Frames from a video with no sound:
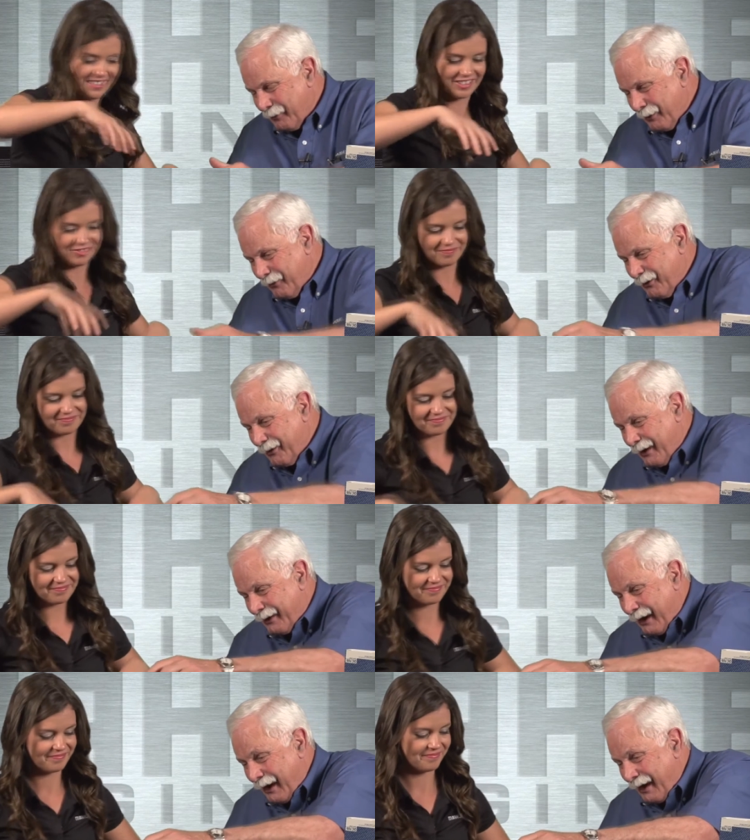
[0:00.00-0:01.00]
Speaker 1: What we'll do now,
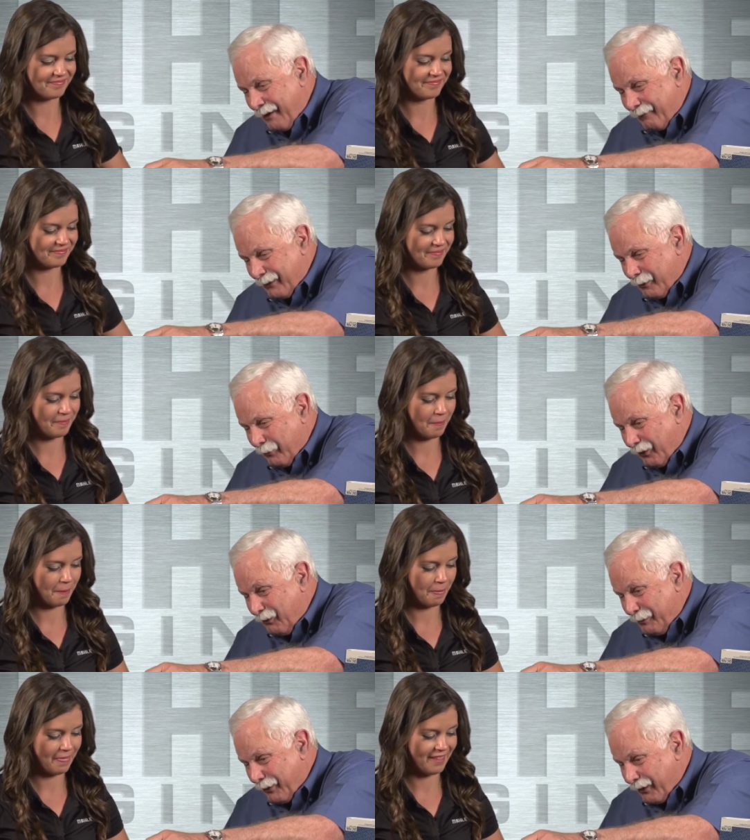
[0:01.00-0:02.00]
and I, I have a little more
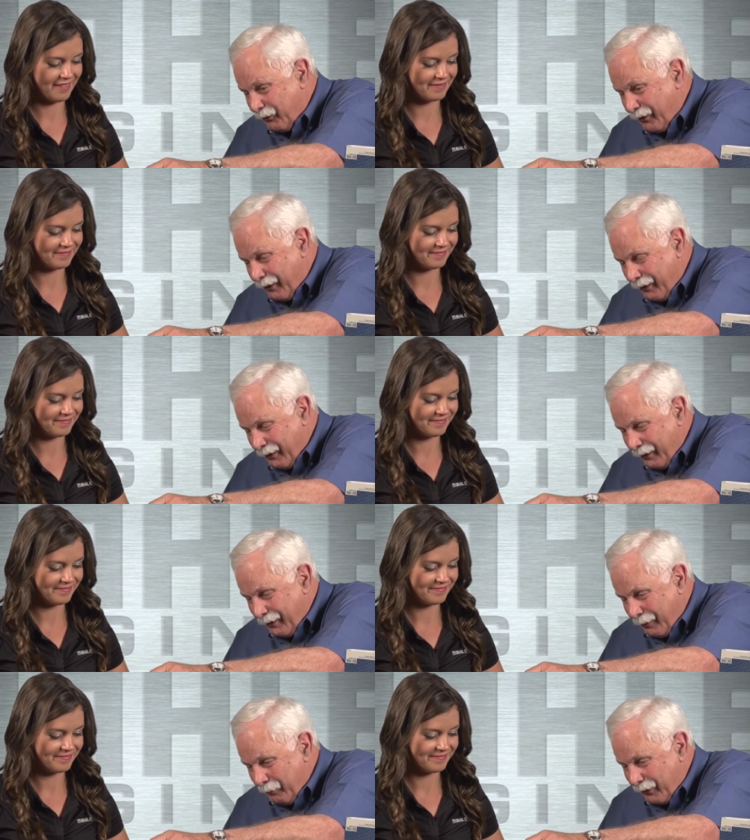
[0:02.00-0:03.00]
experience.
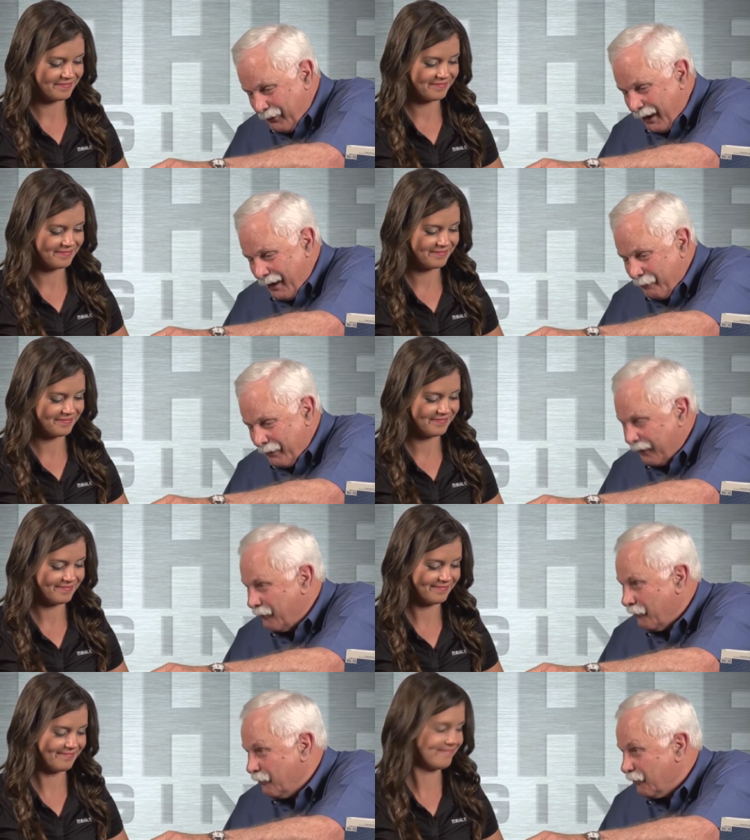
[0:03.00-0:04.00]
Plus, I have
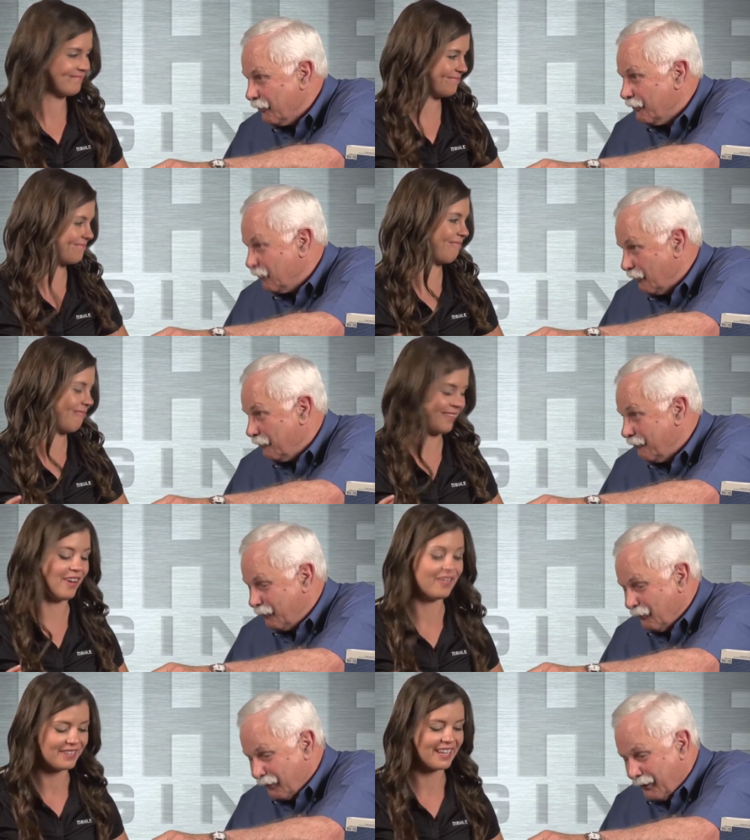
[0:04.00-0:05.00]
medical insurance, so
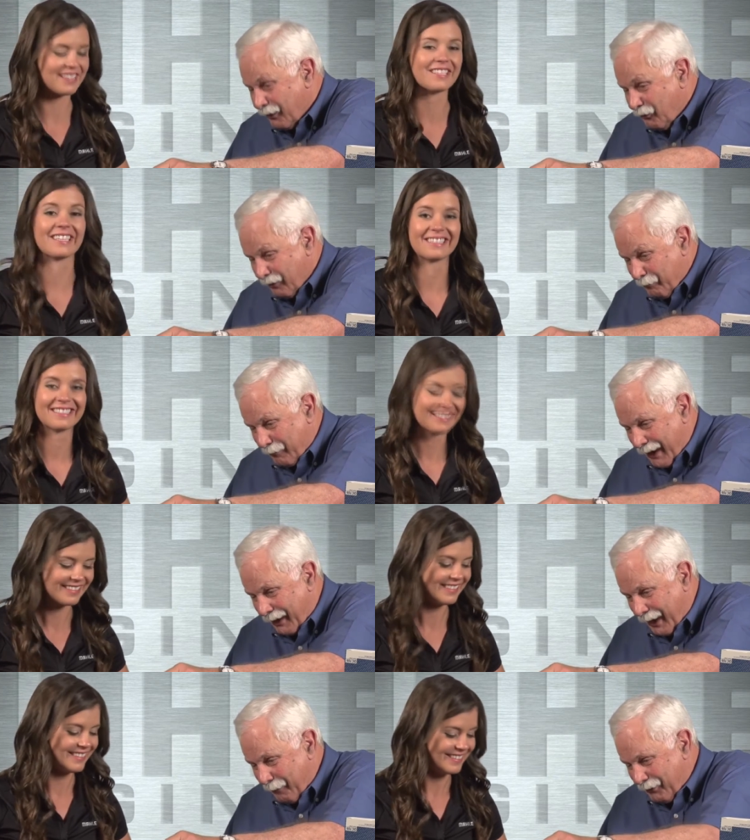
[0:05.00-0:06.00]
oh, just in excellent. case something
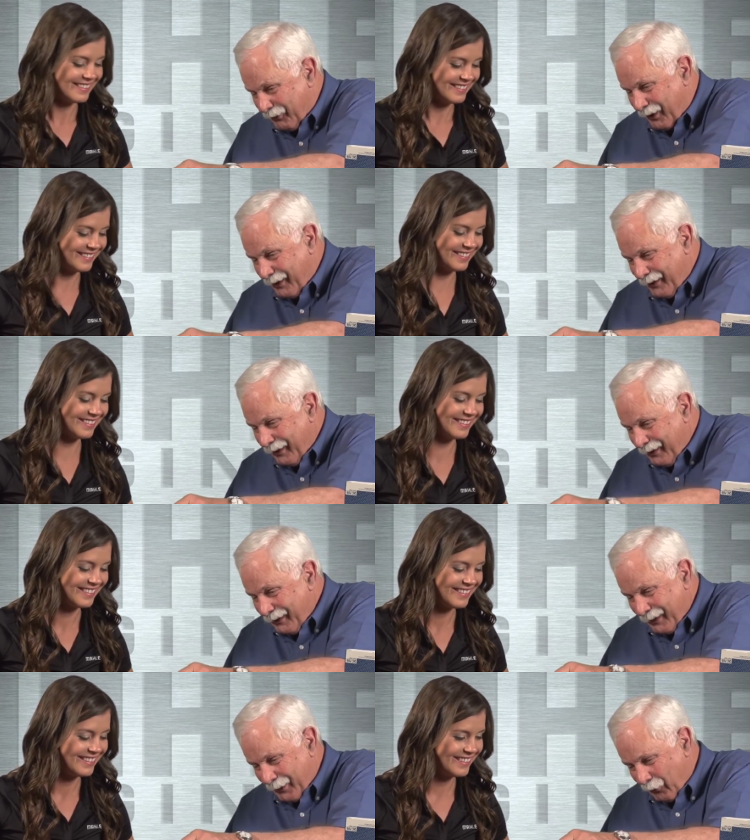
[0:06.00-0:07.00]
bad happens,
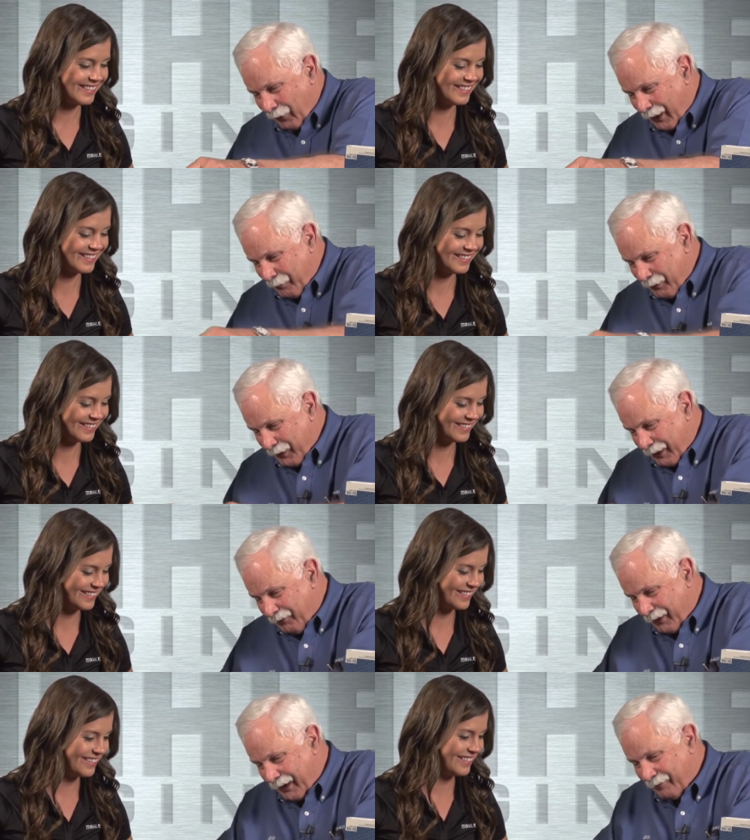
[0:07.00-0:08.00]
you get old like me, you
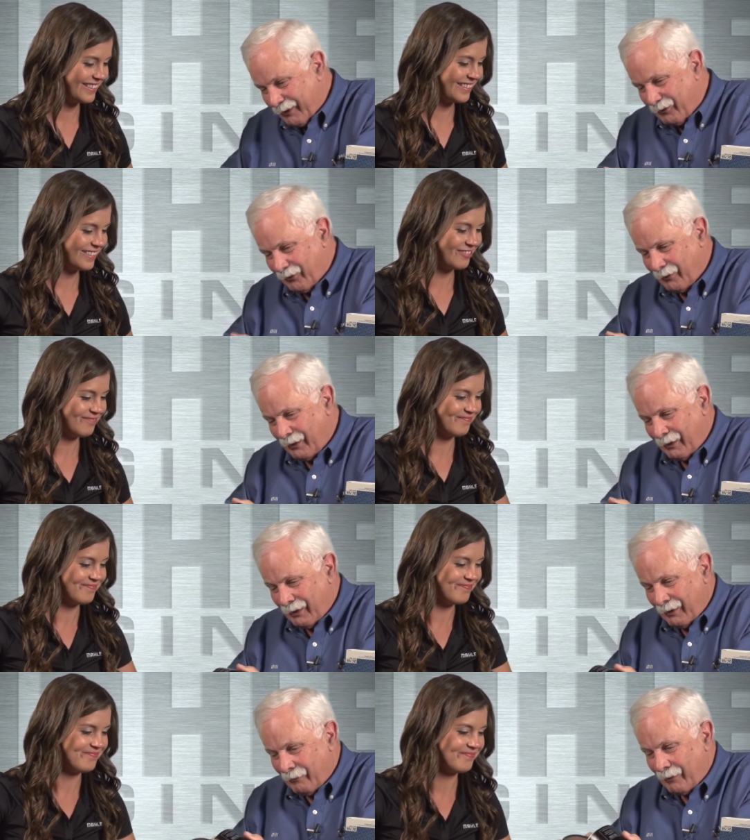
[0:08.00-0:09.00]
have to have that. So,
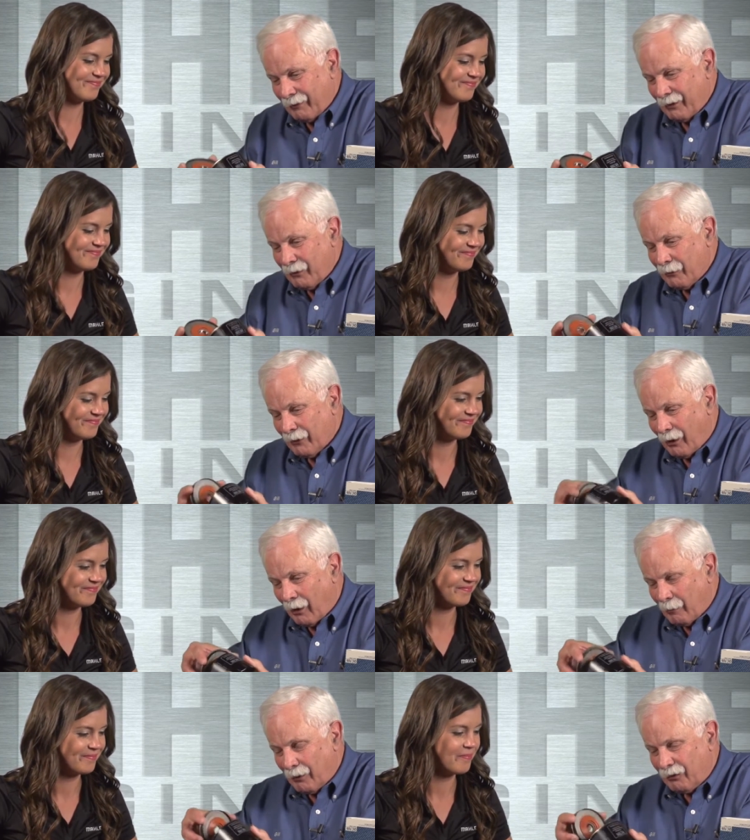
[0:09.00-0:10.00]
what we you were
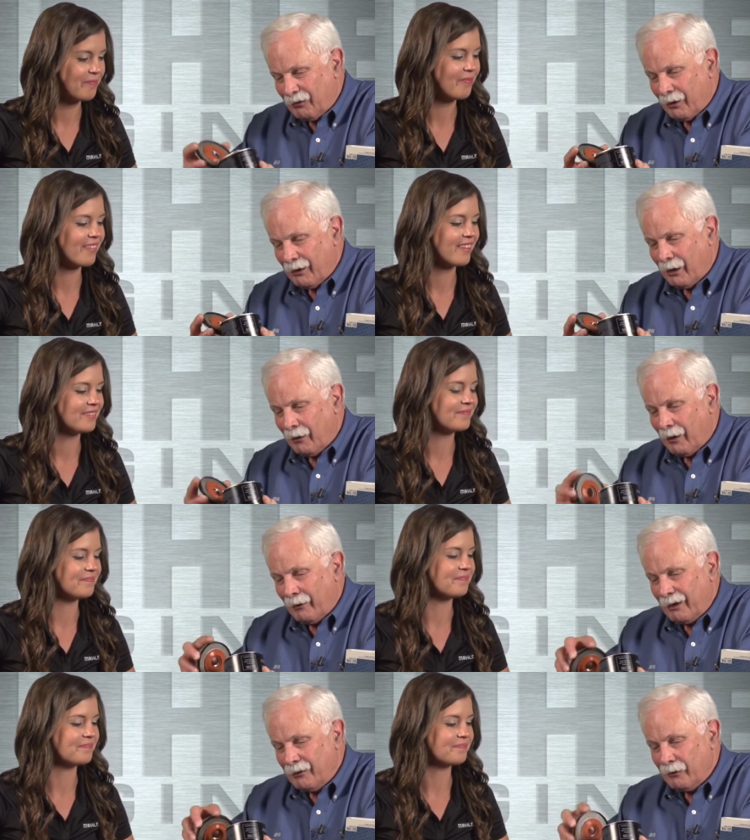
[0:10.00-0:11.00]
almost there. Now
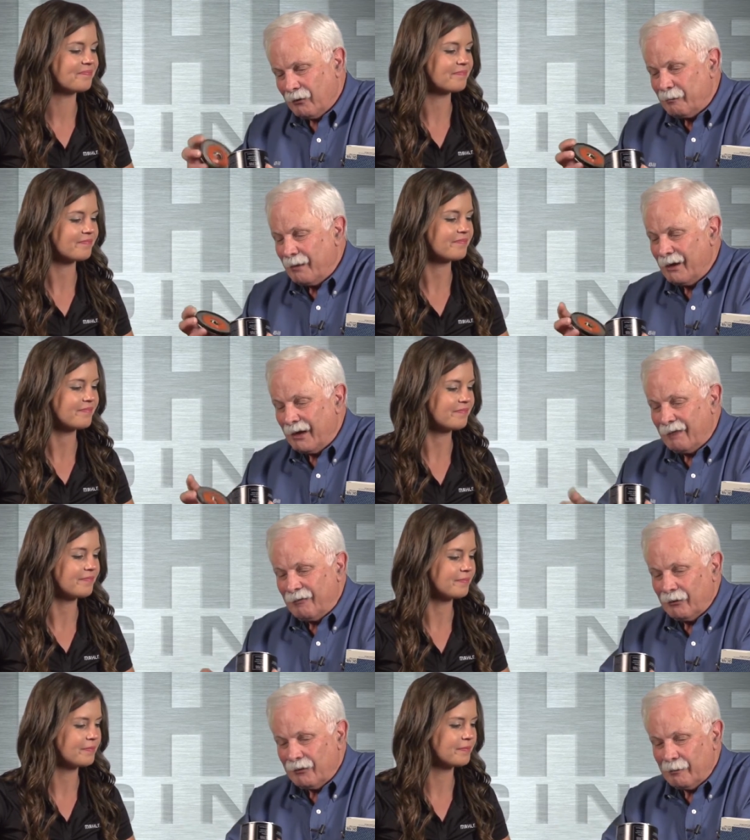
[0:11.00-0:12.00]
all I do is bend that
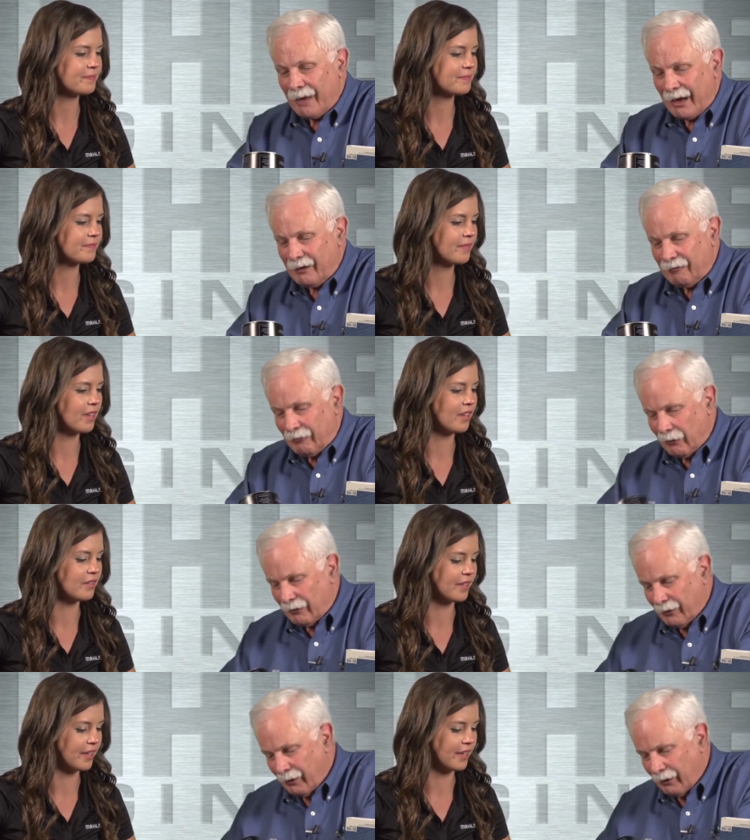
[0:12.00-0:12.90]
filter back and forth. Oh,